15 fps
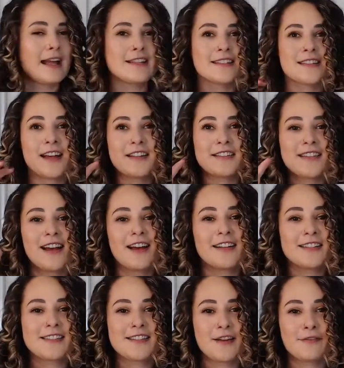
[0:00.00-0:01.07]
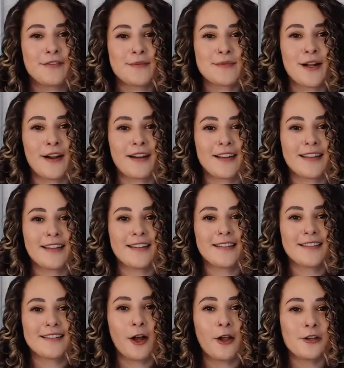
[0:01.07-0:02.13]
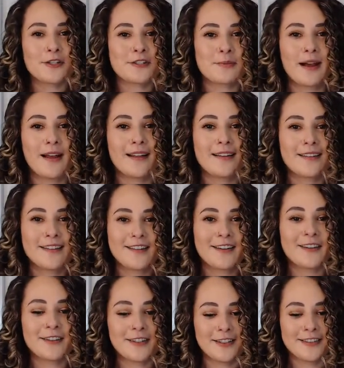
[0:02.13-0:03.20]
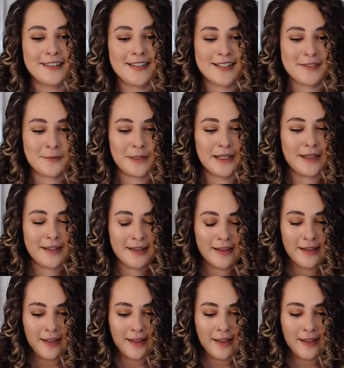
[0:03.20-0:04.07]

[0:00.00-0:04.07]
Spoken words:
I just got a ton of stuff from Target Dollar Spot earlier this week.